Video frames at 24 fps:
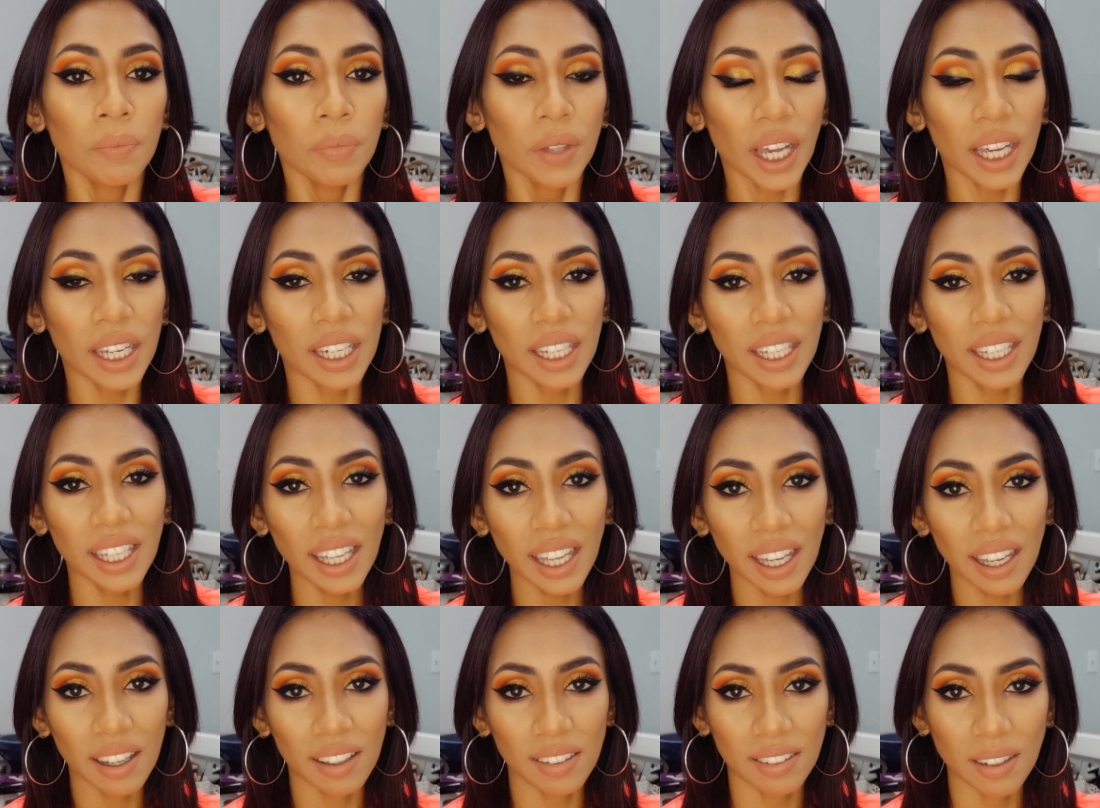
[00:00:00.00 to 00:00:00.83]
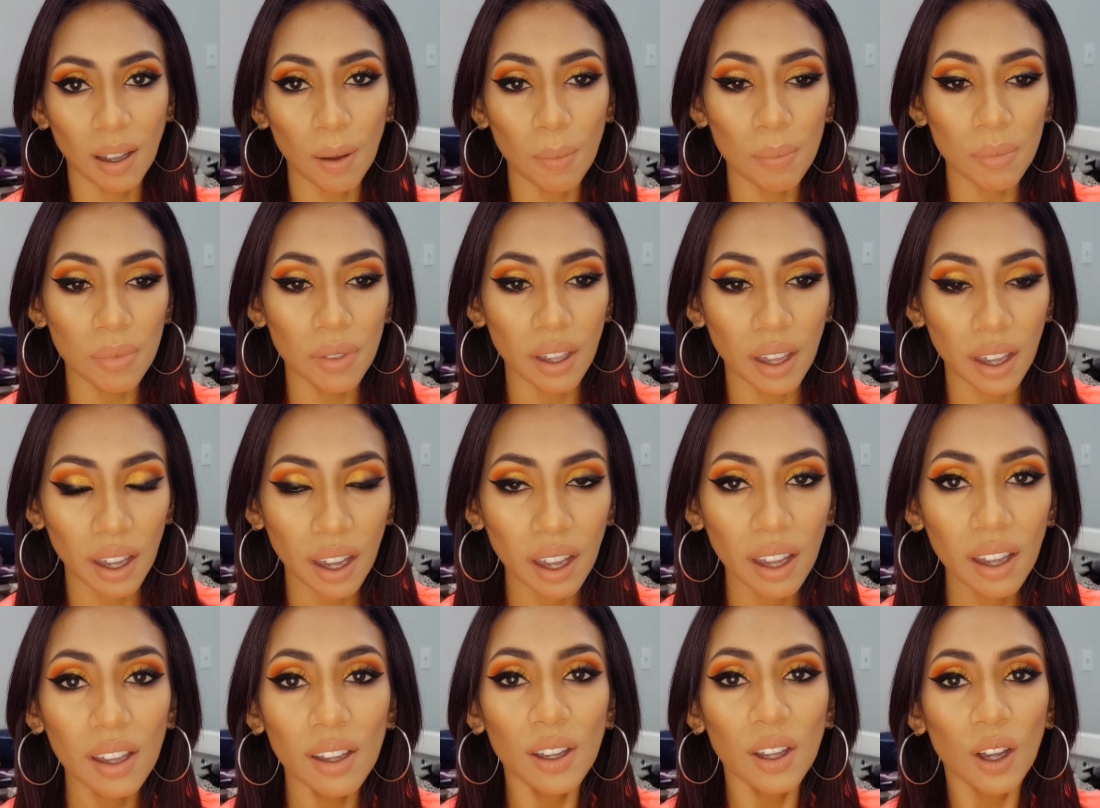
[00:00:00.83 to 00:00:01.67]
and it cakes up
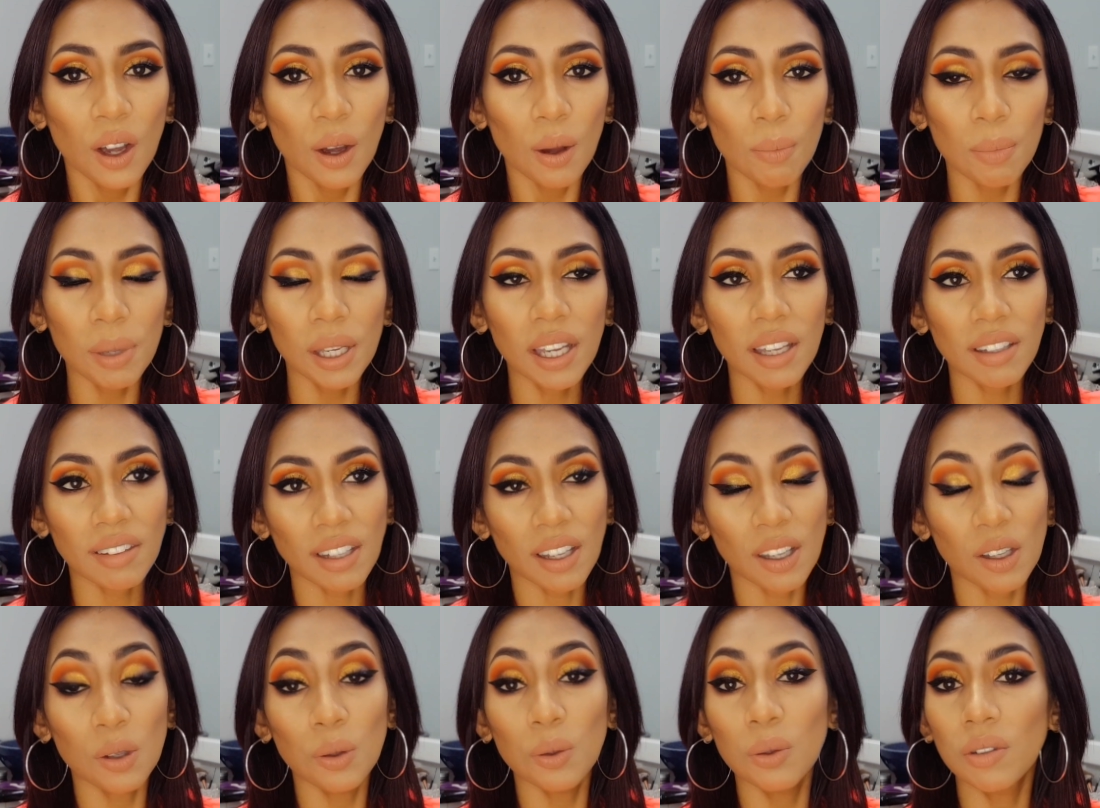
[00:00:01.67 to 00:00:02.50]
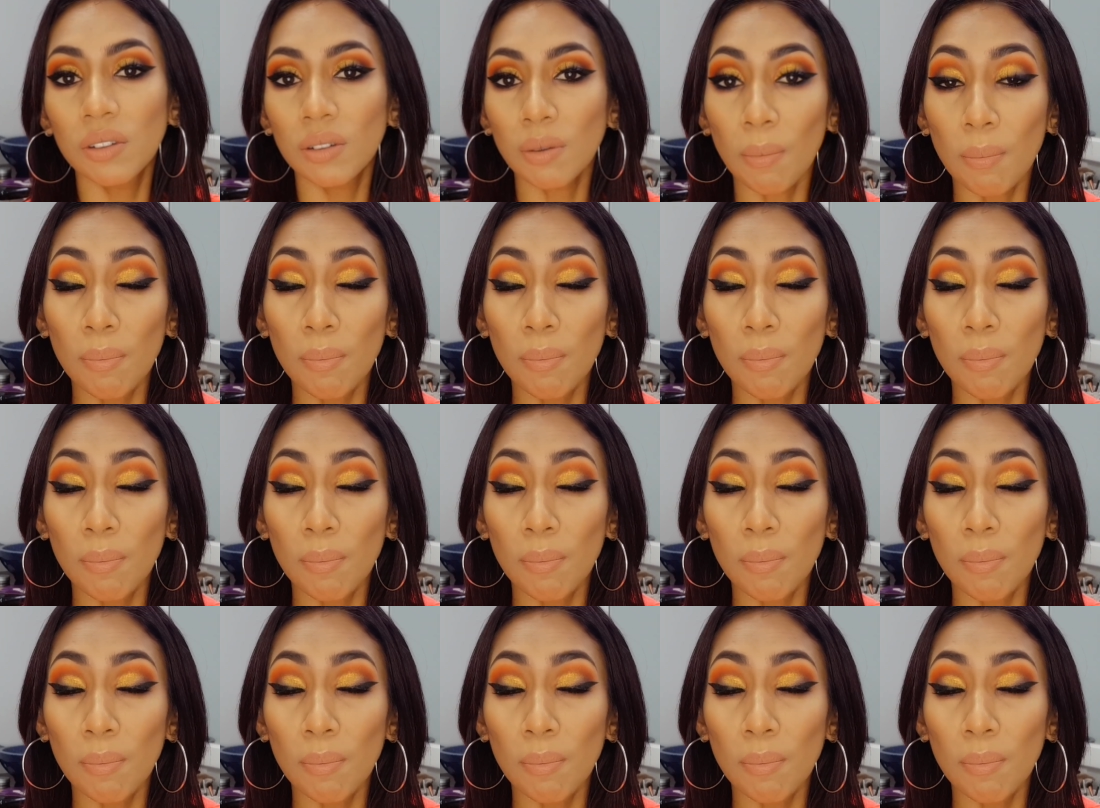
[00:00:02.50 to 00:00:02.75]
there because I use